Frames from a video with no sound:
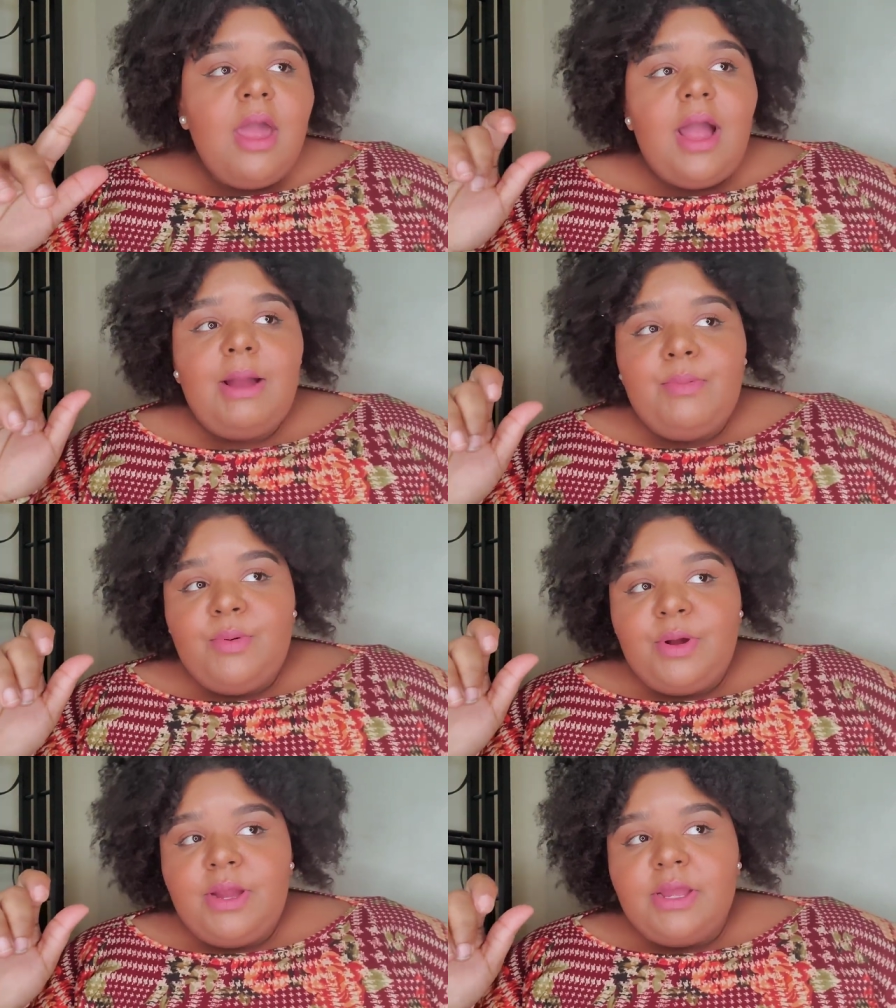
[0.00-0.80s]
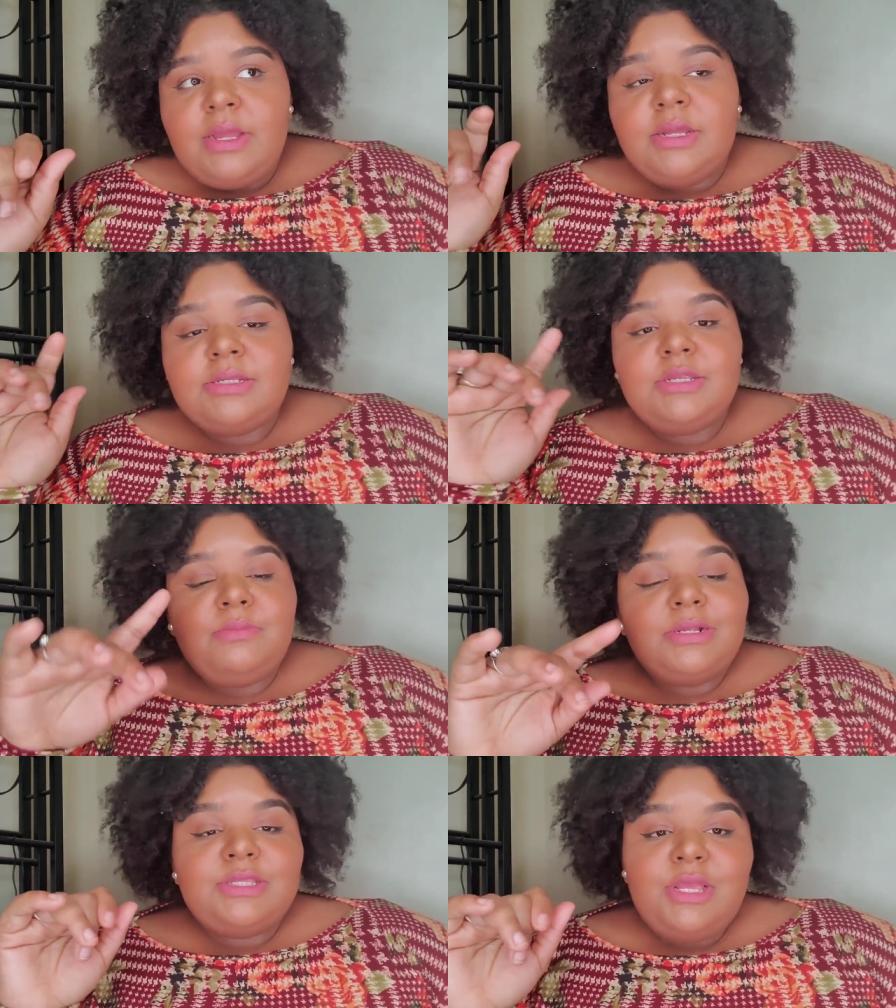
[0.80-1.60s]
I bought the
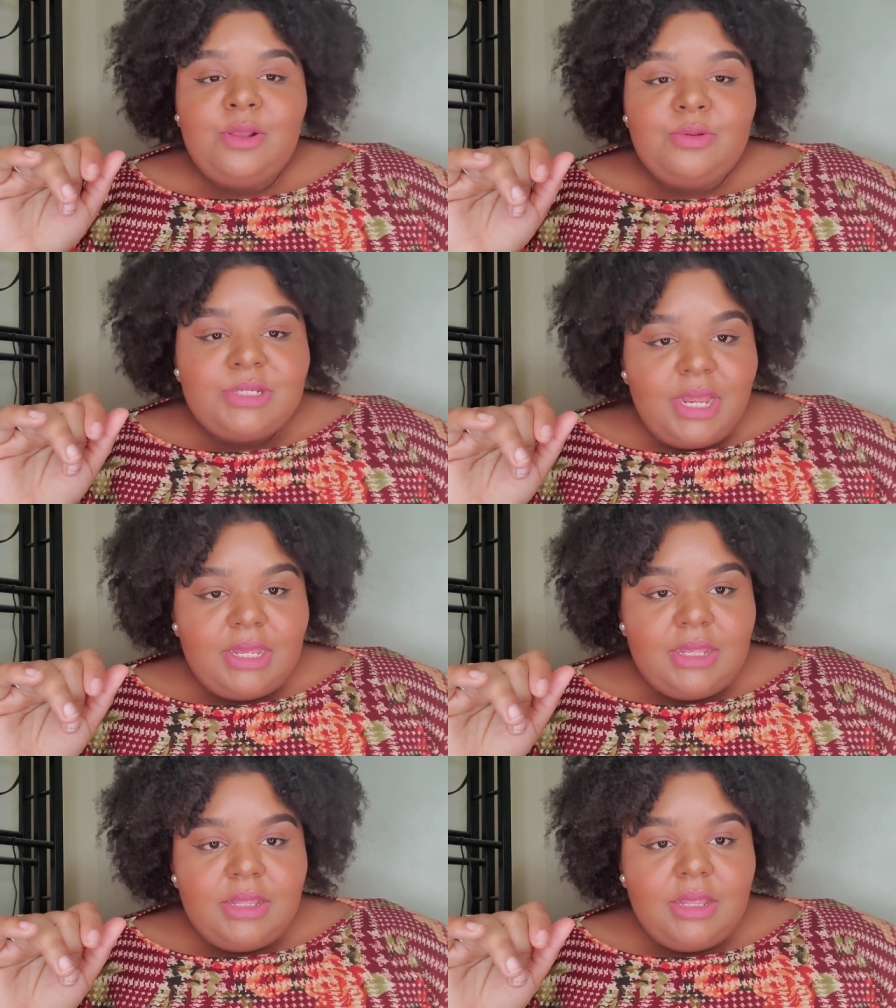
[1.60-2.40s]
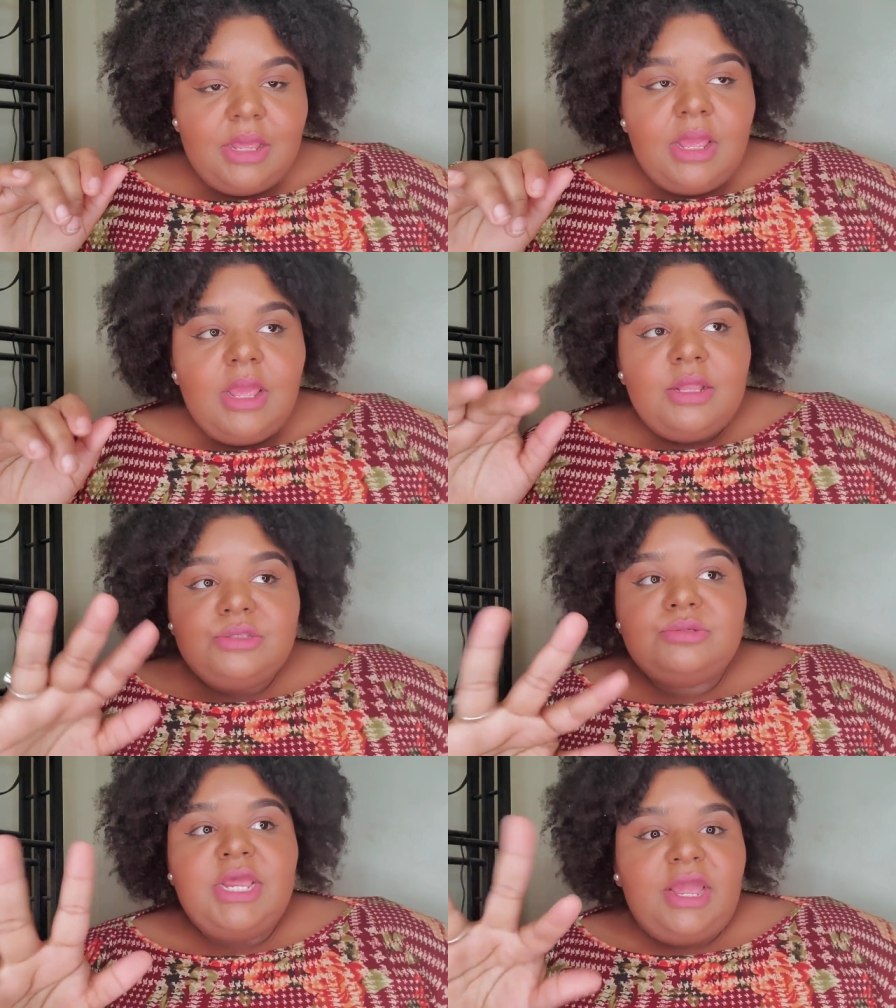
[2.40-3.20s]
mustard yellow jacket,
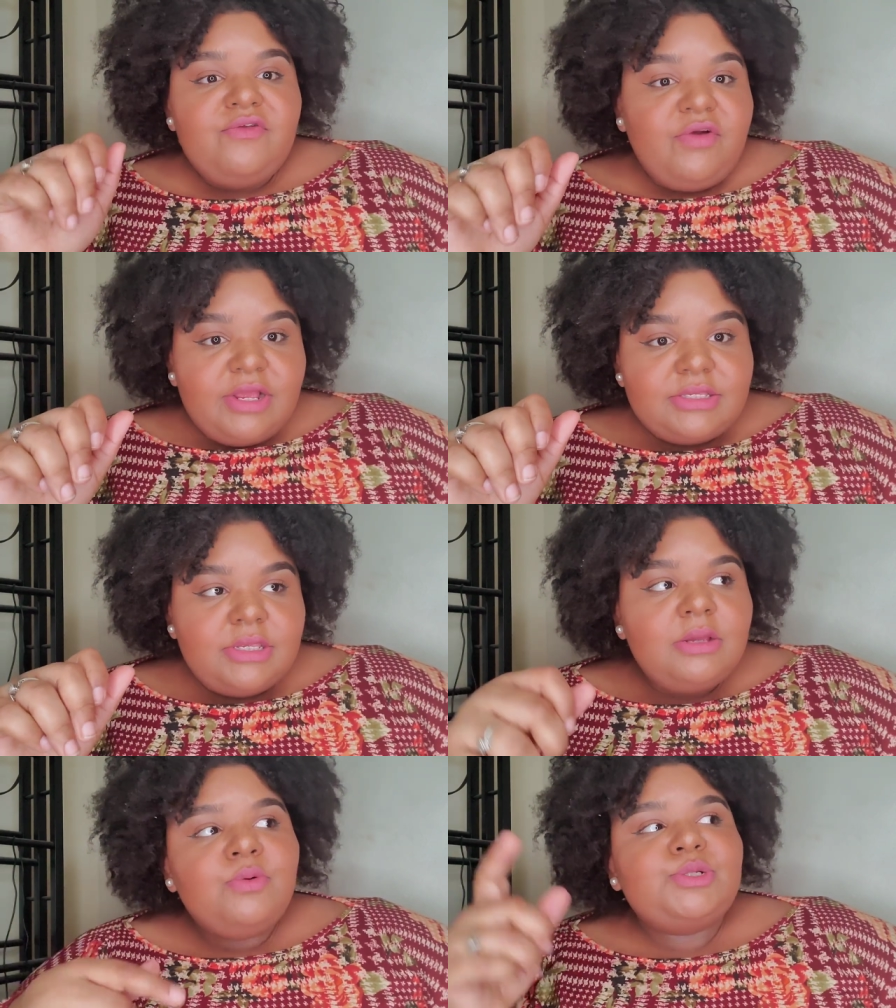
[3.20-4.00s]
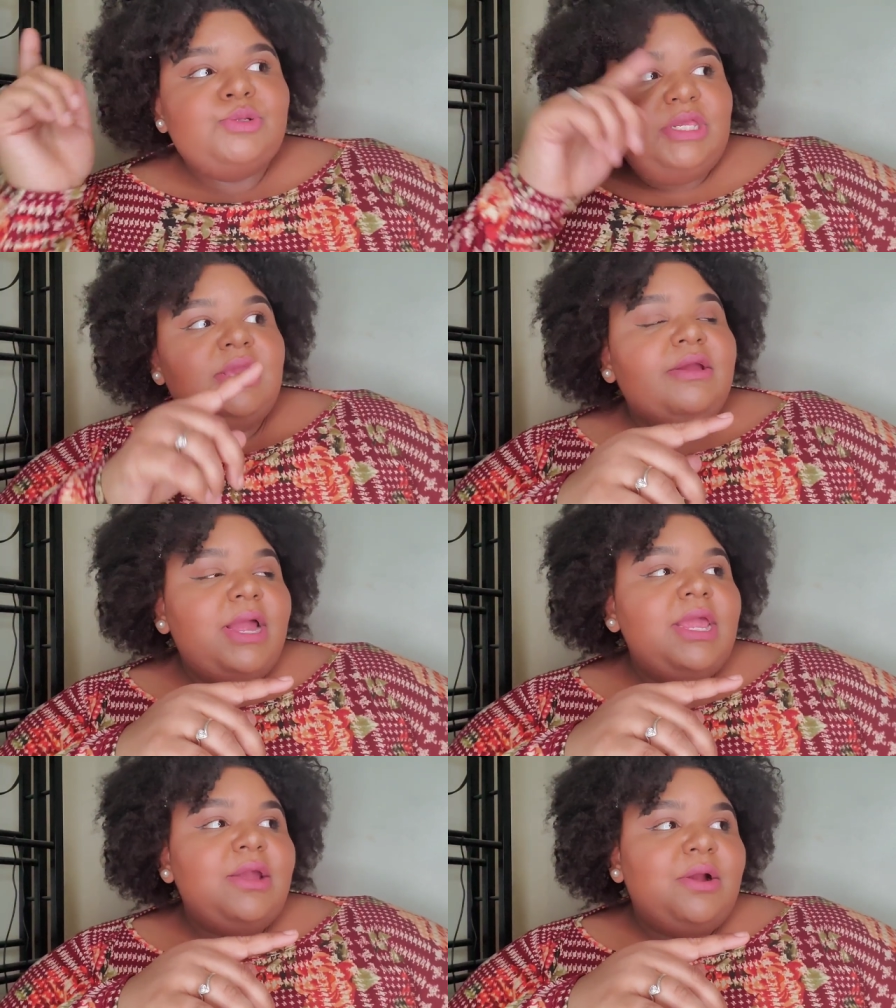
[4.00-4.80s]
jacket dress, which you see in
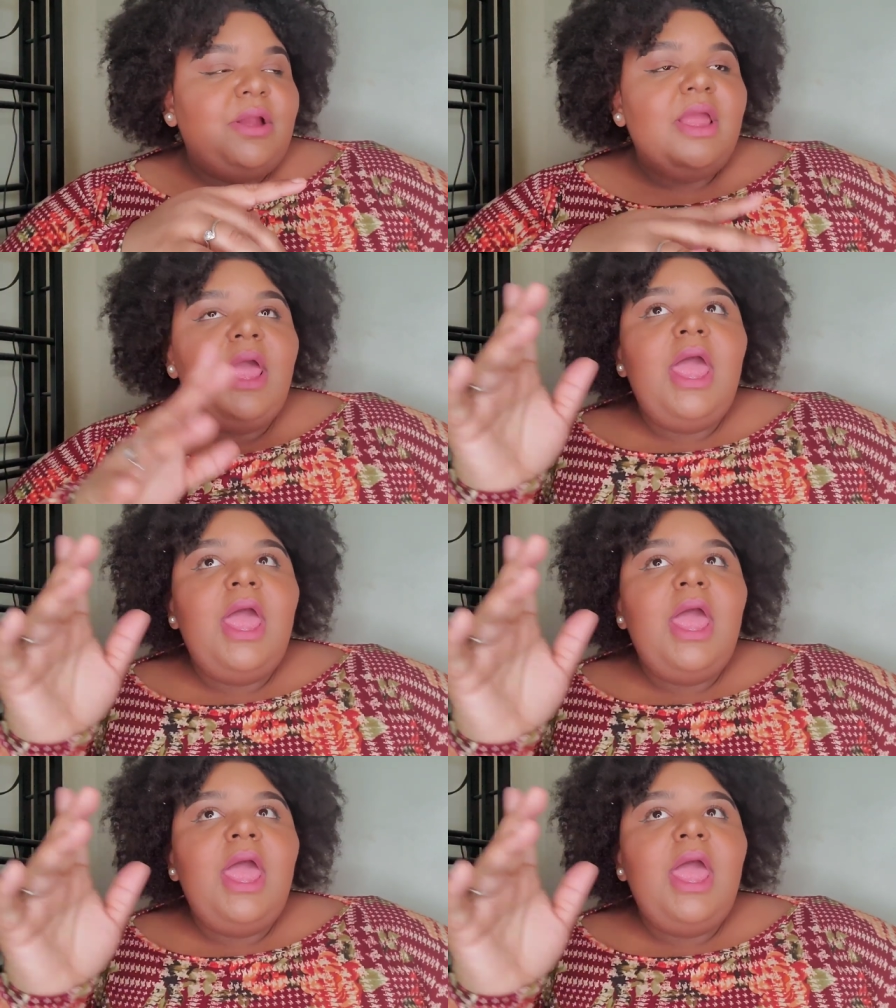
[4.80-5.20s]
her hair.